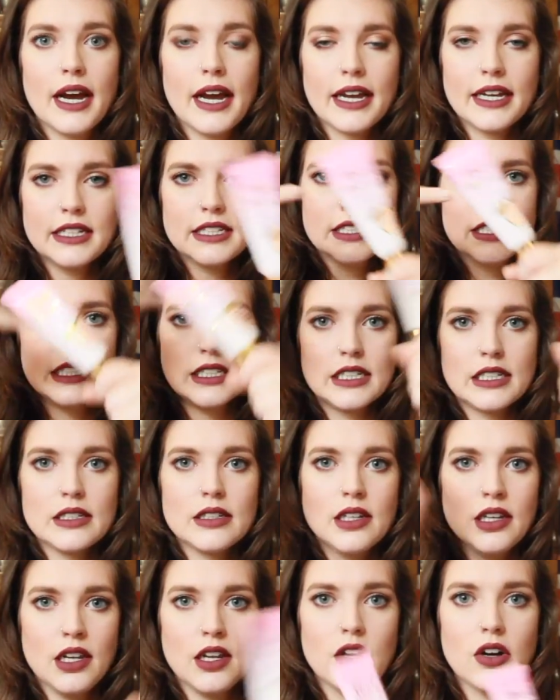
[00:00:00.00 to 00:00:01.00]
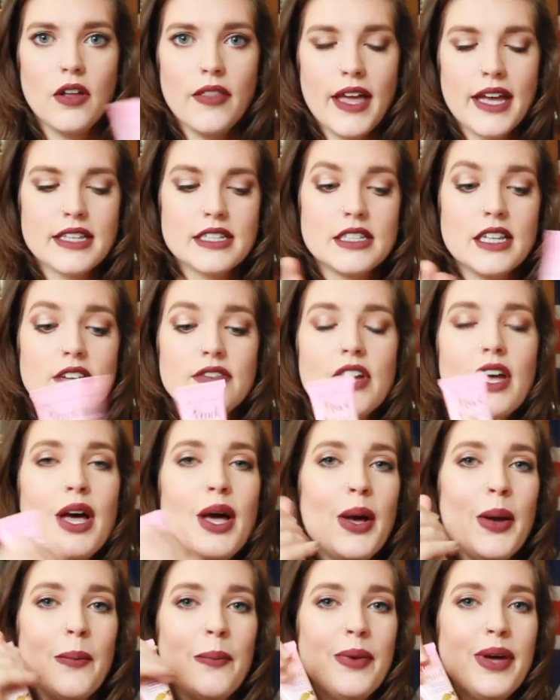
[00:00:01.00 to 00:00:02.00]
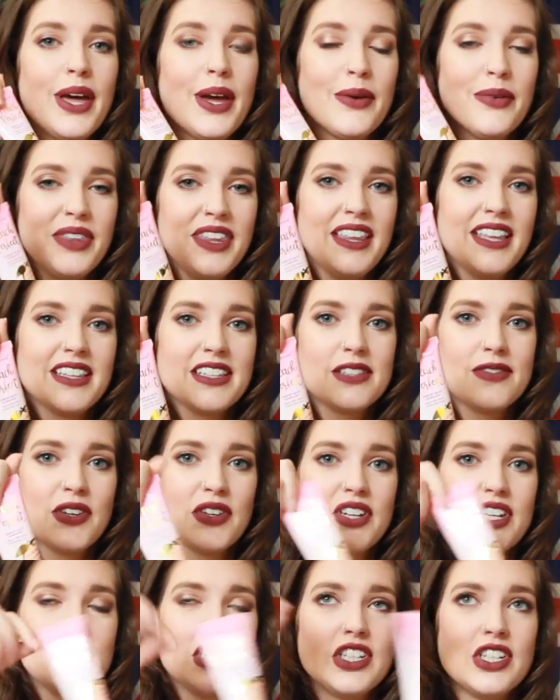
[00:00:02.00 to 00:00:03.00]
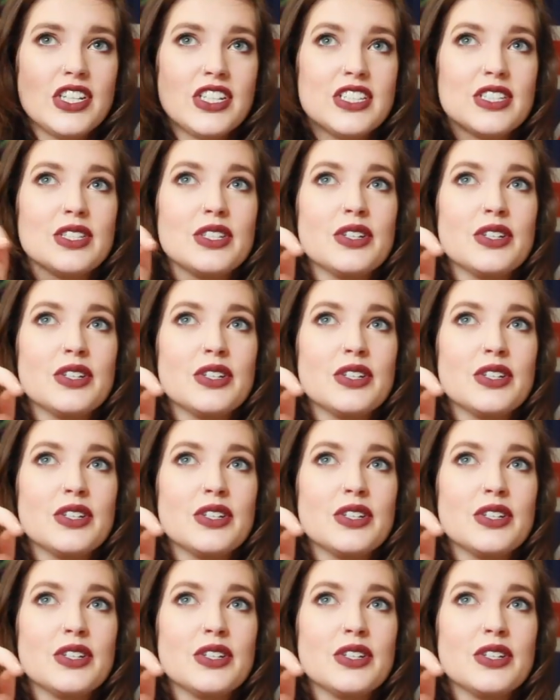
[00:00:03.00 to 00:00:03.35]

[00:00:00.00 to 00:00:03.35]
eyes and all that stuff, but I really like this foundation.